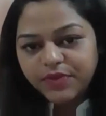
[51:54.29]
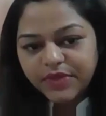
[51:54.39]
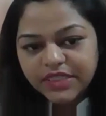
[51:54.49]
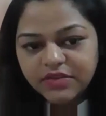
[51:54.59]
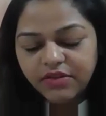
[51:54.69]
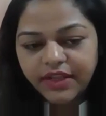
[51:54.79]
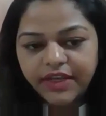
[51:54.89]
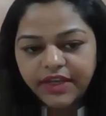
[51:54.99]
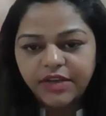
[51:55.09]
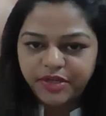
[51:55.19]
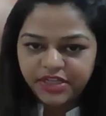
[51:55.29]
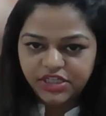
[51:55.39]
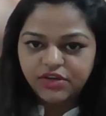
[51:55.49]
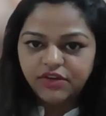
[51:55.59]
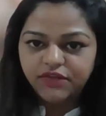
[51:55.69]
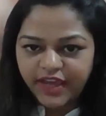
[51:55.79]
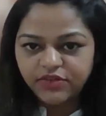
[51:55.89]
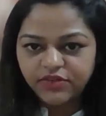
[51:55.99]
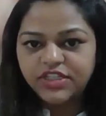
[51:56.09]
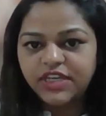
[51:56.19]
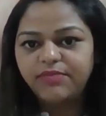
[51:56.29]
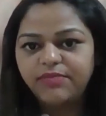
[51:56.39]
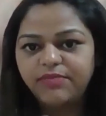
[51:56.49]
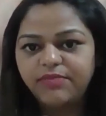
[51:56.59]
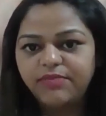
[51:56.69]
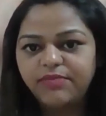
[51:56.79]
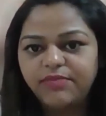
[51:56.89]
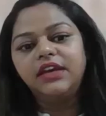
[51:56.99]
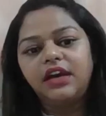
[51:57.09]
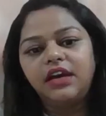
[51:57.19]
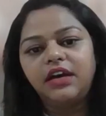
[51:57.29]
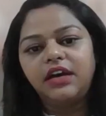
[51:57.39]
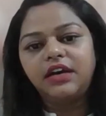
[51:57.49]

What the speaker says: incongruence on interpretation of IOJ by